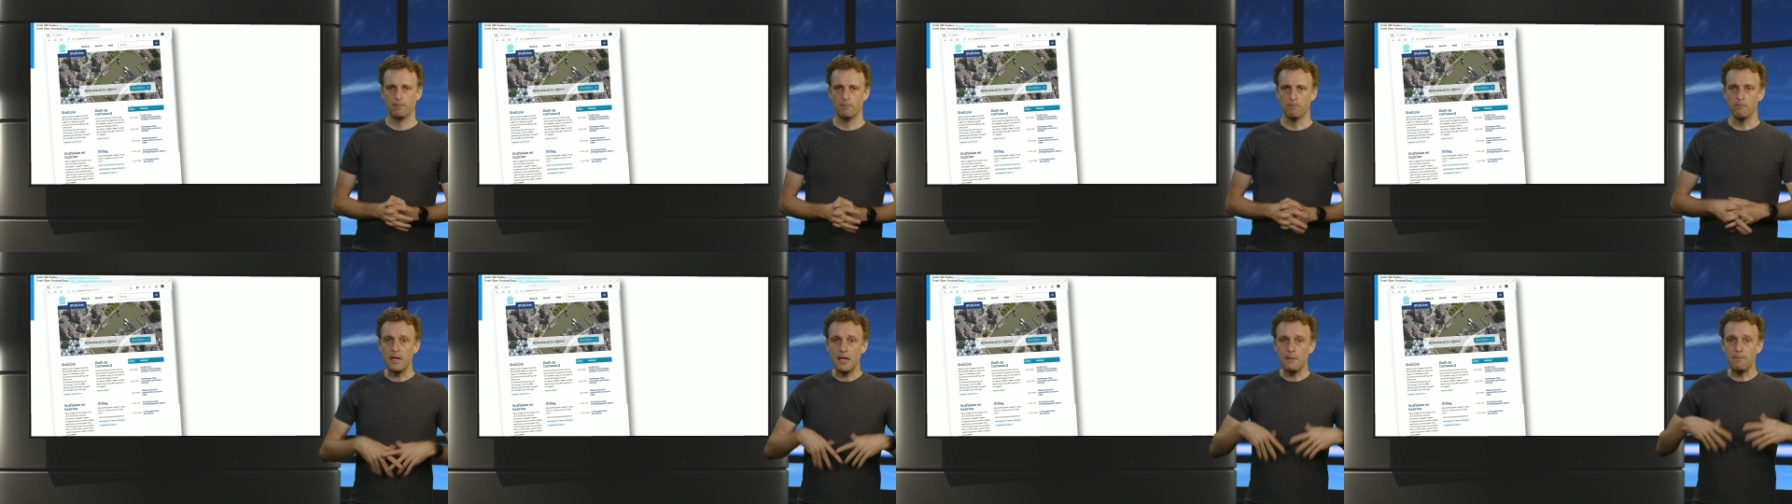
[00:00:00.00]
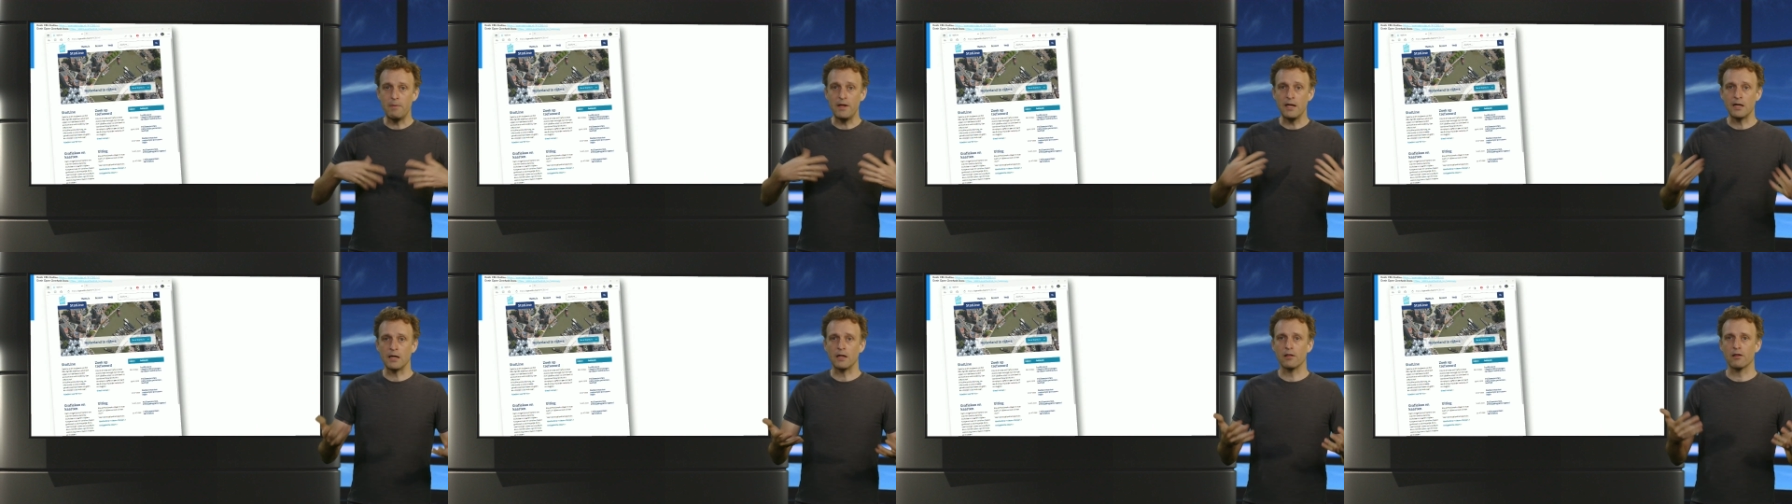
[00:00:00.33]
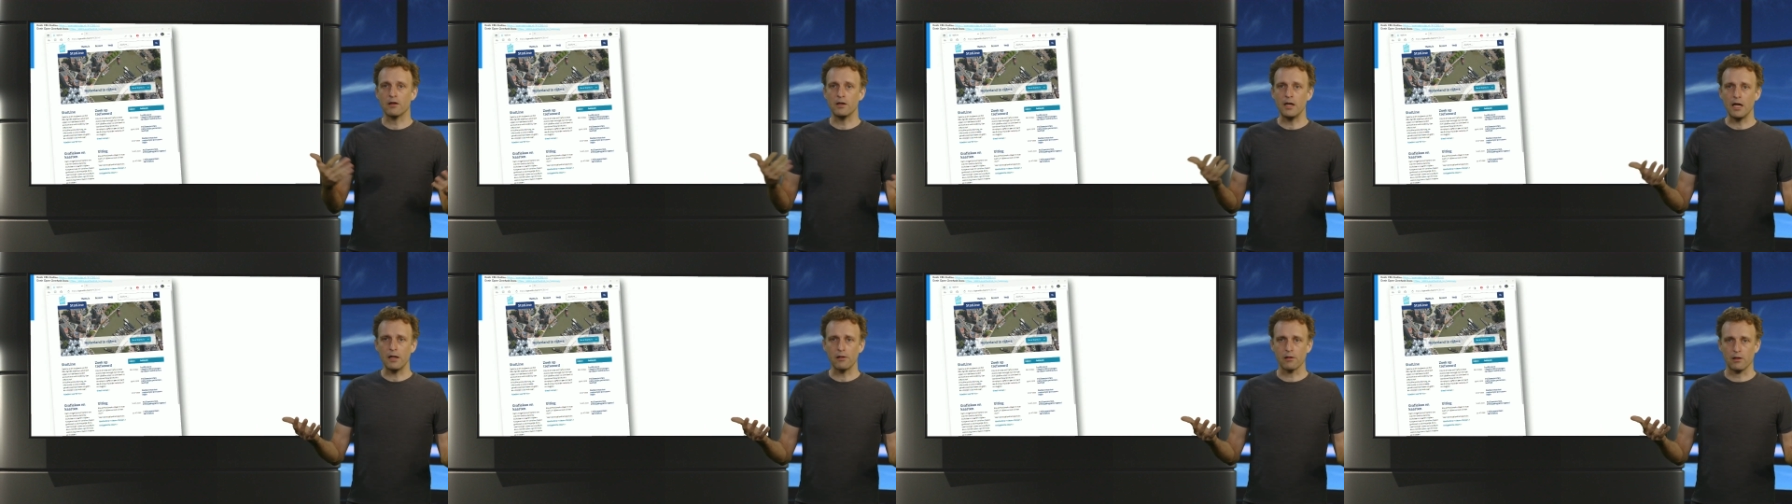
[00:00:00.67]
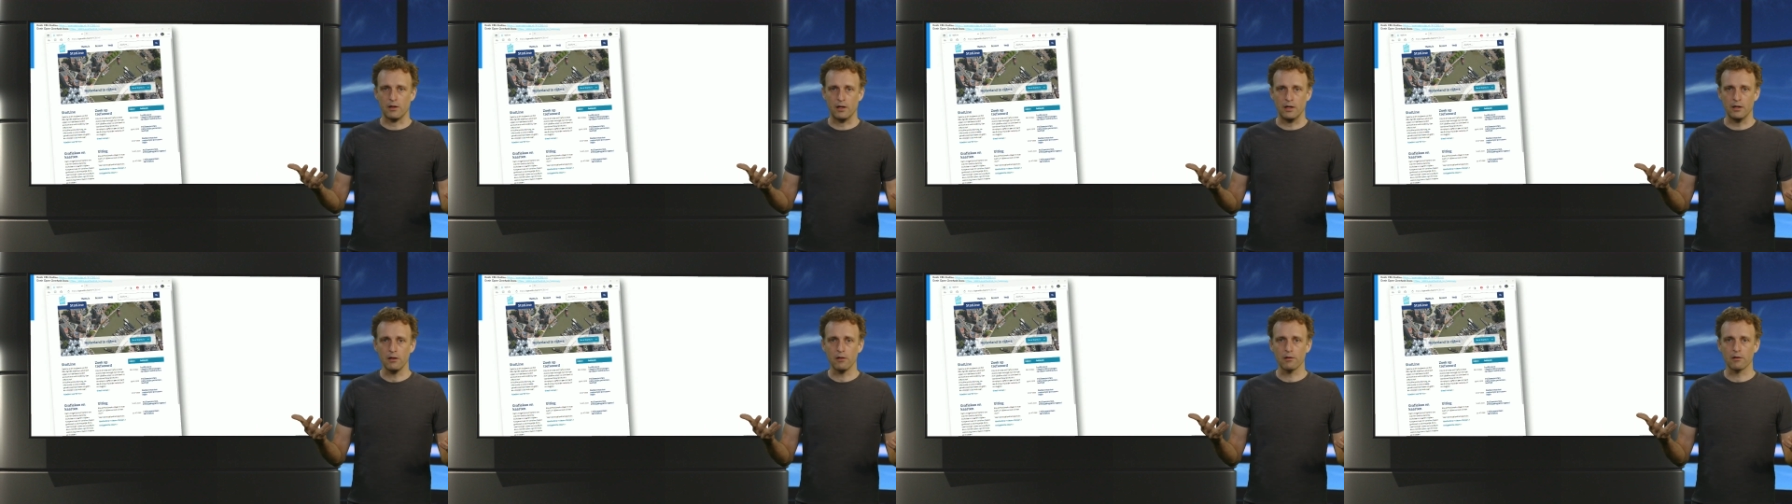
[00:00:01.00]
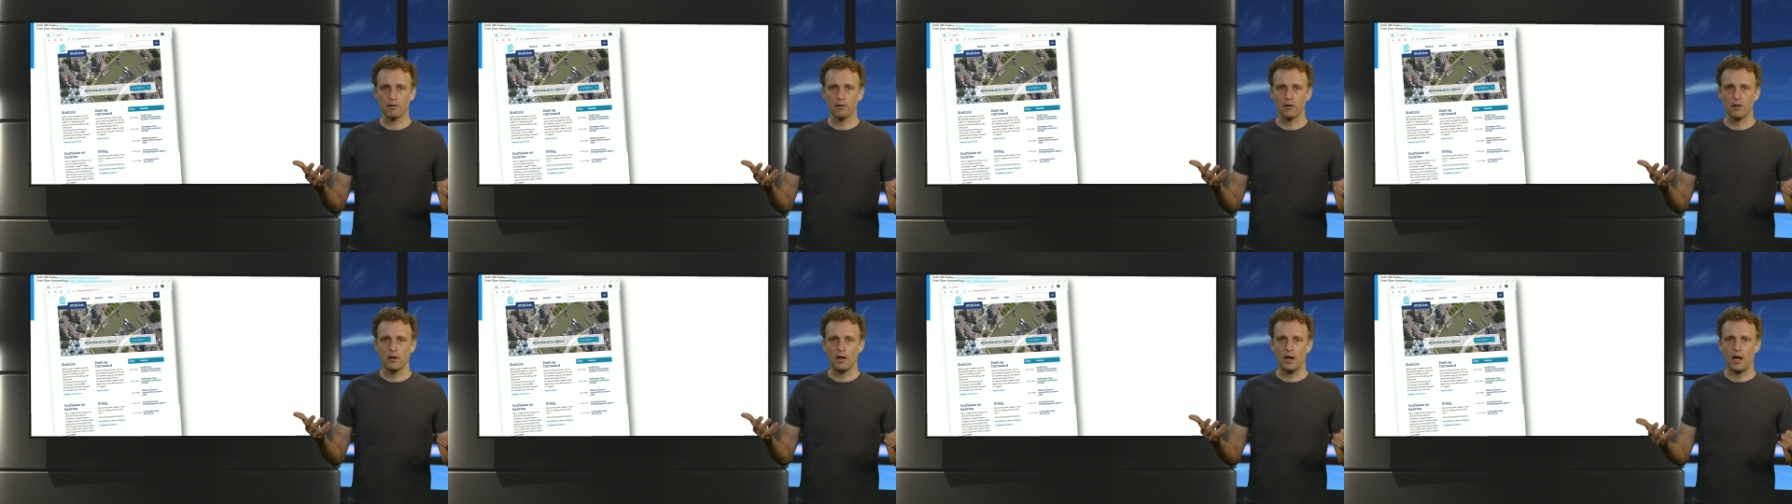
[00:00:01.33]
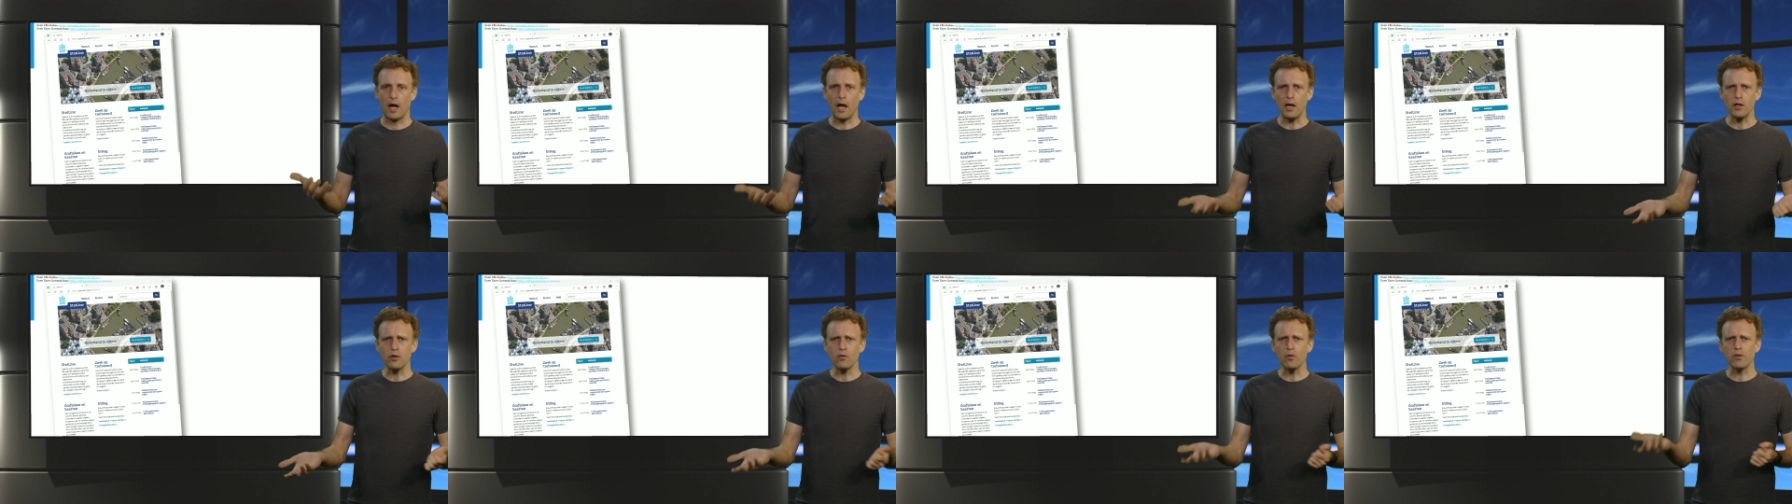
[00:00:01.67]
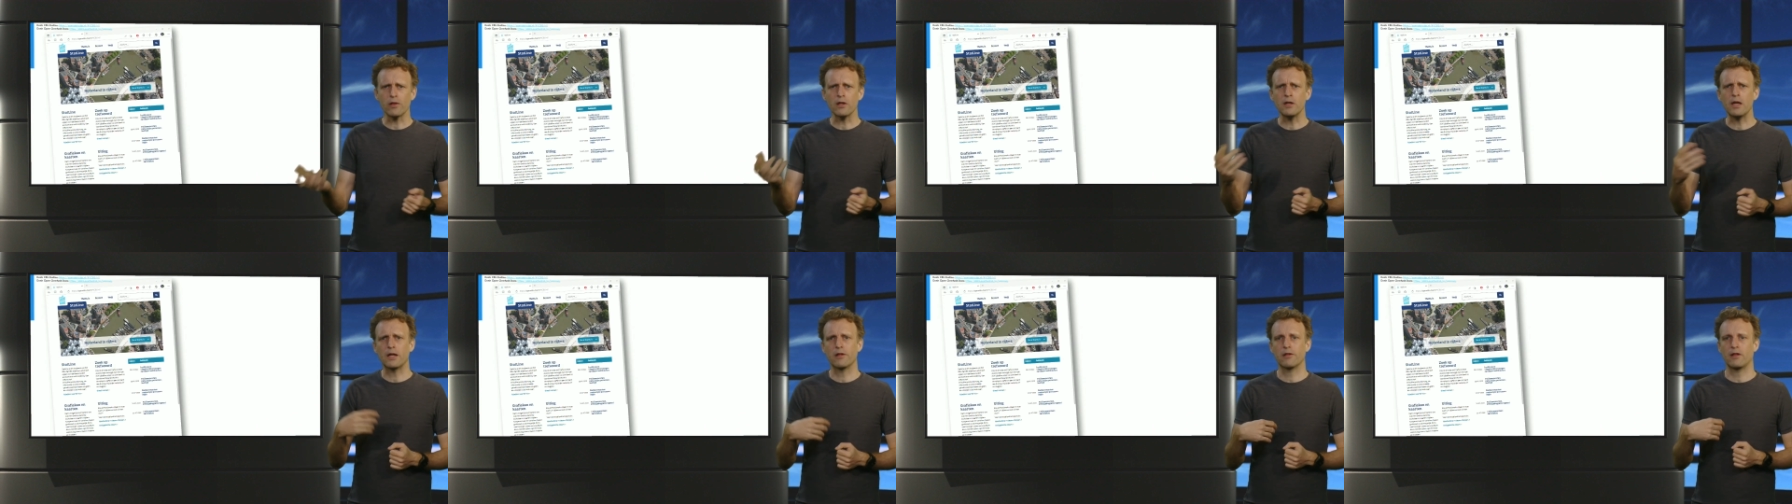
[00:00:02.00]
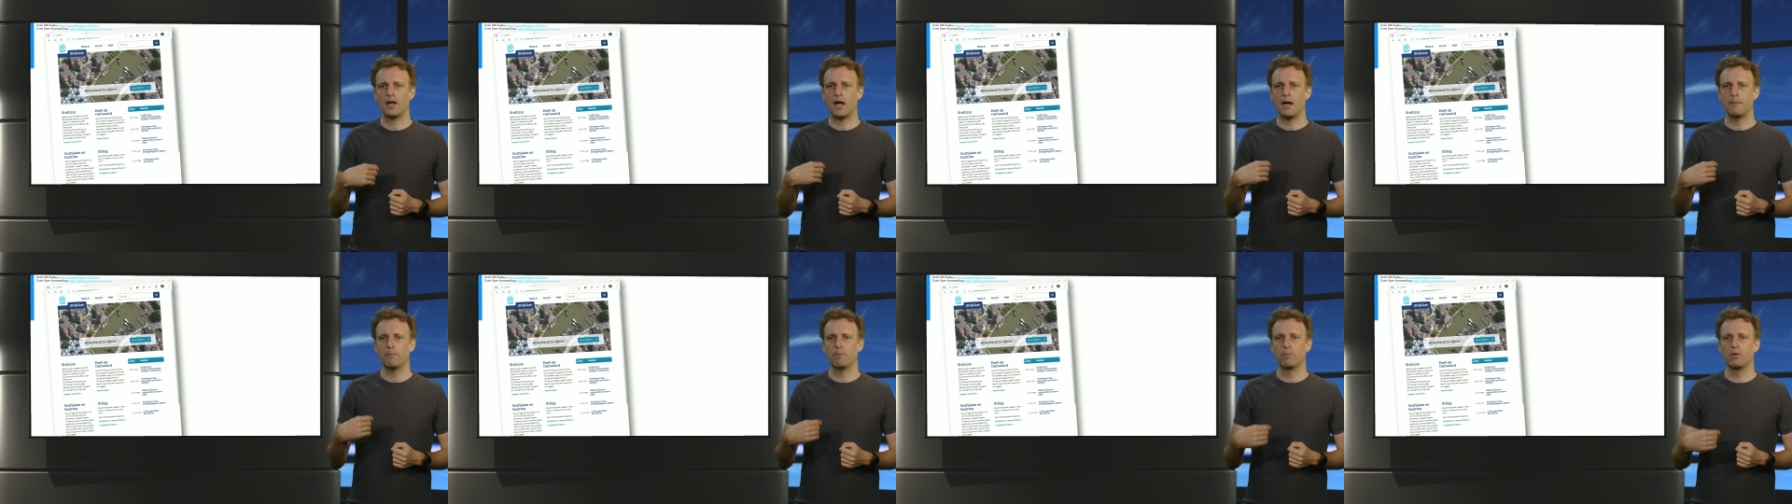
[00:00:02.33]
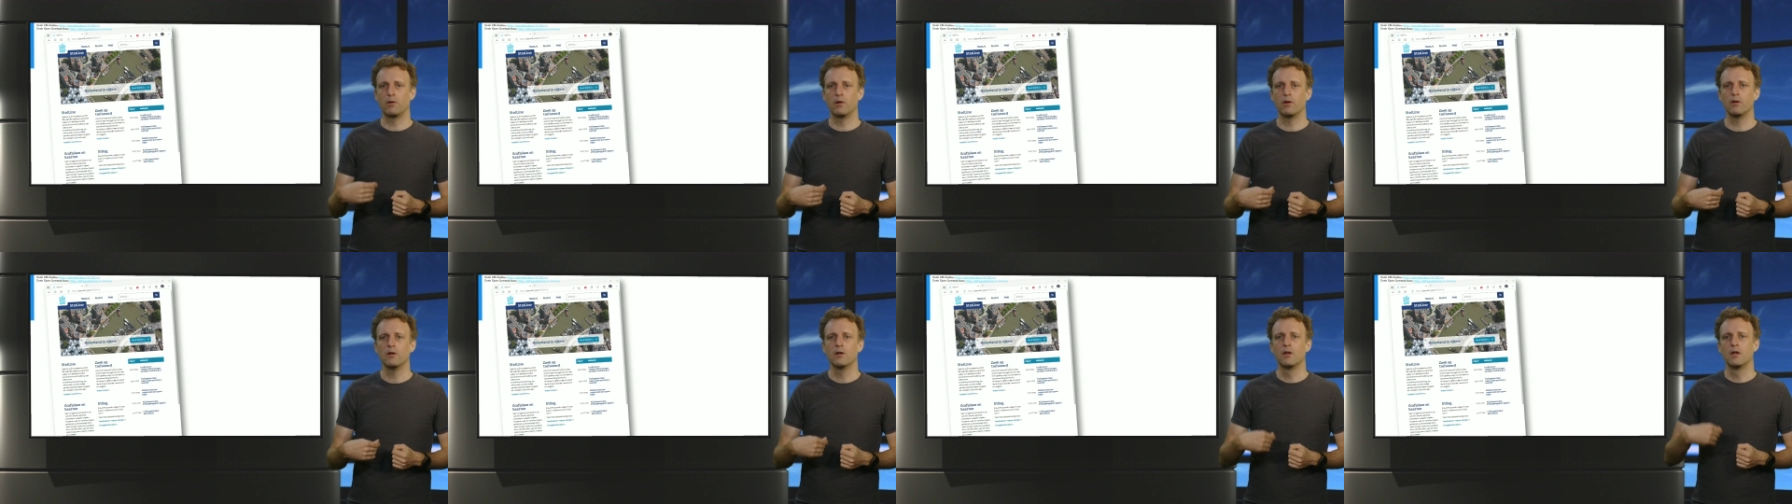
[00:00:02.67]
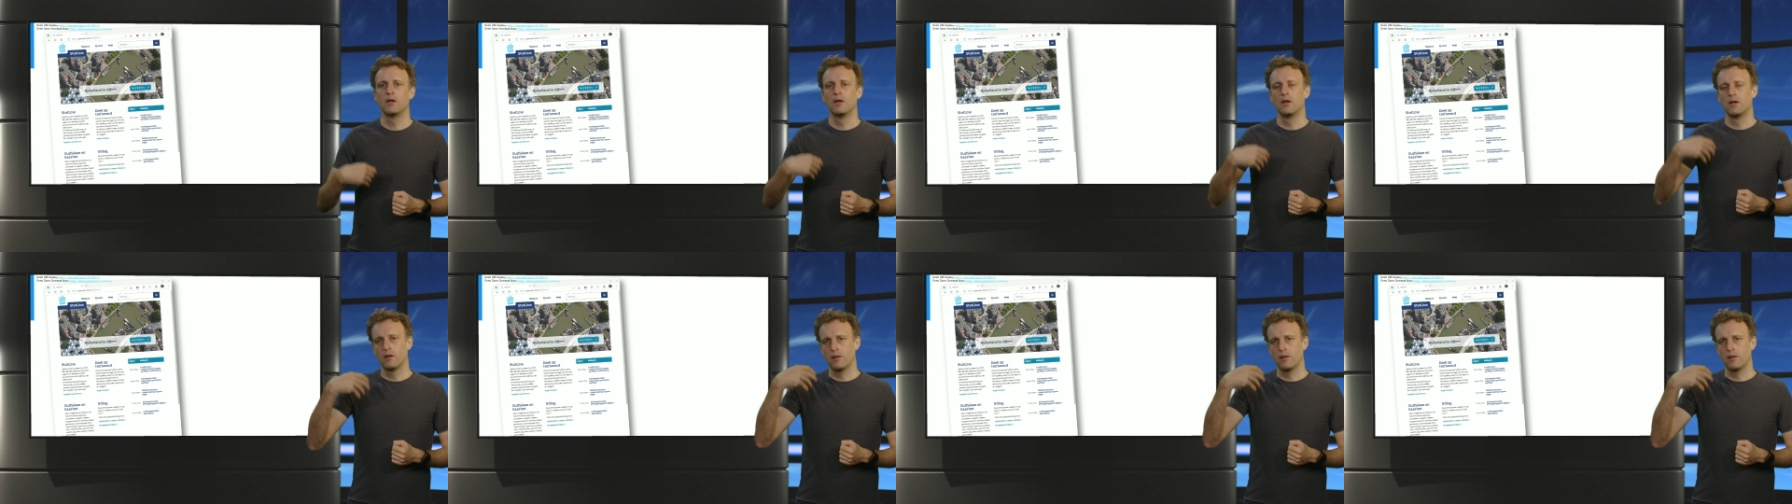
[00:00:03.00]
Me being in the Netherlands, I use an example,